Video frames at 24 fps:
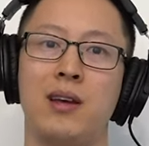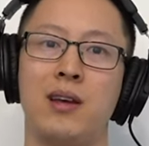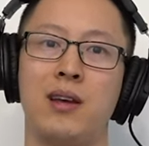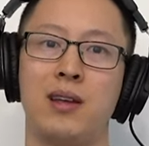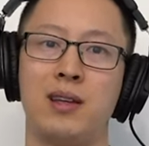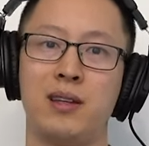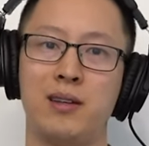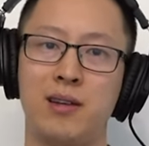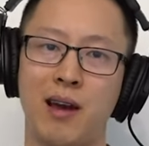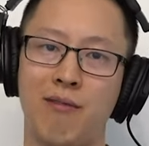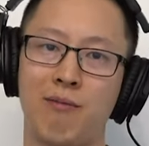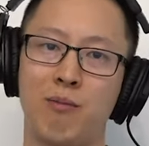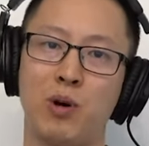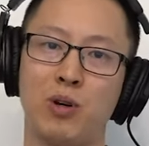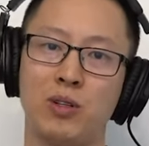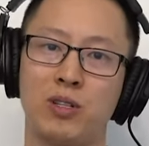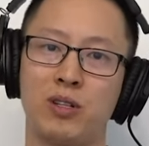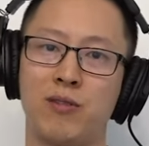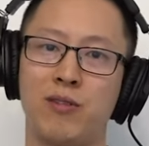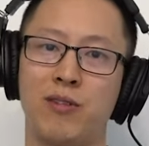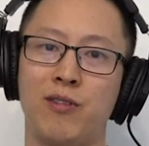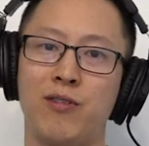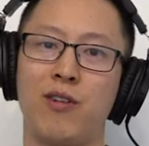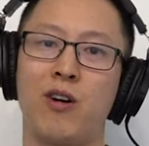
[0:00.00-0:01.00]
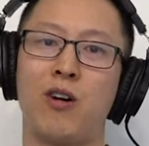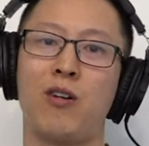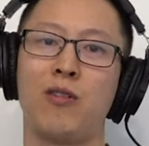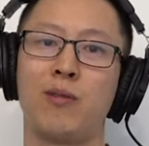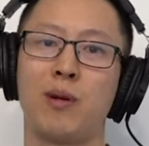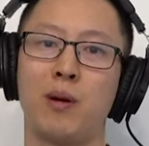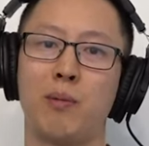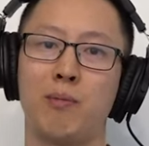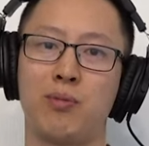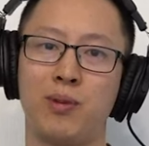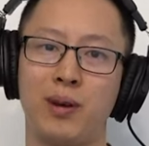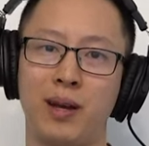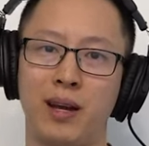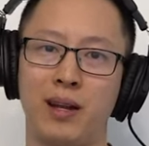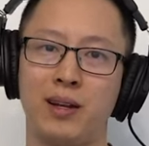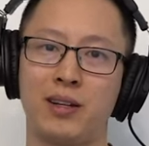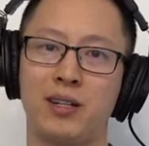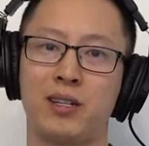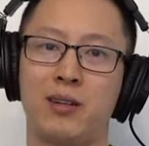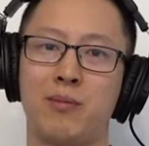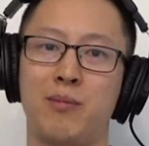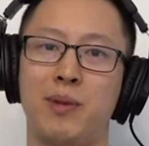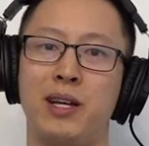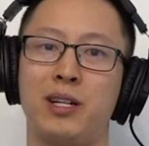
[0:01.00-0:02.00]
you have most of your volume on
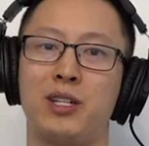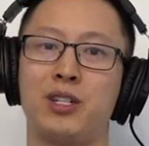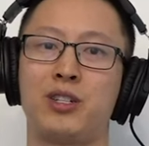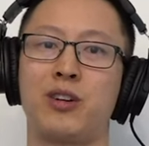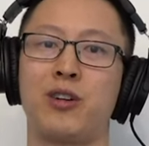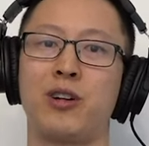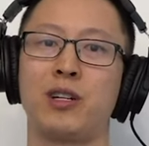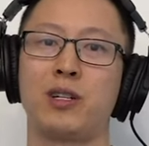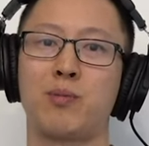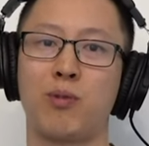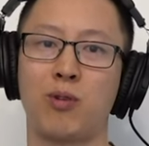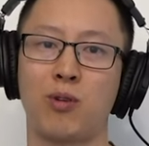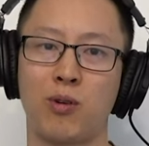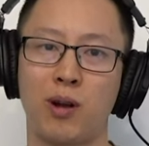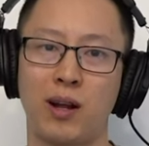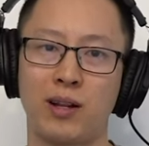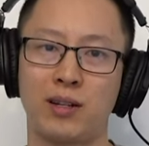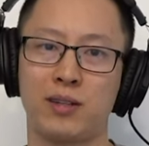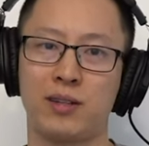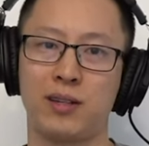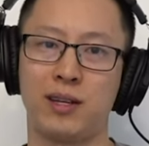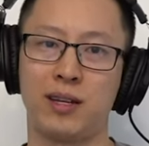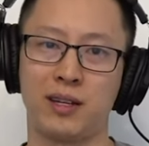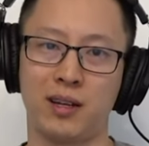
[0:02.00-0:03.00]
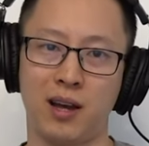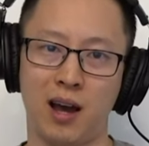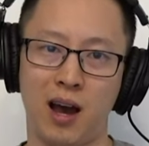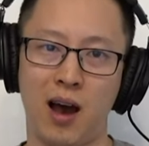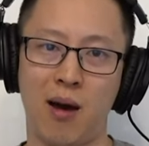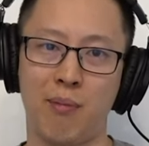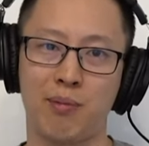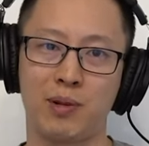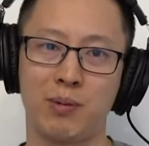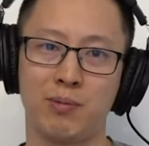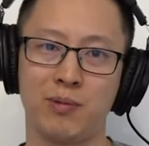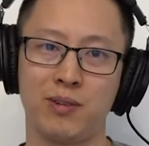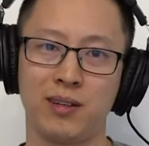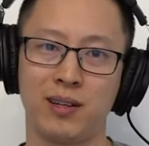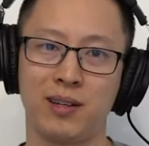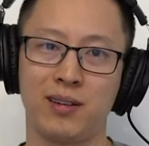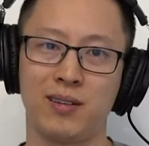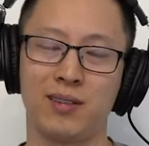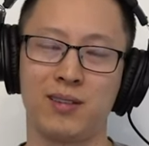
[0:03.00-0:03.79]
planche to make sure it's progressing optimally.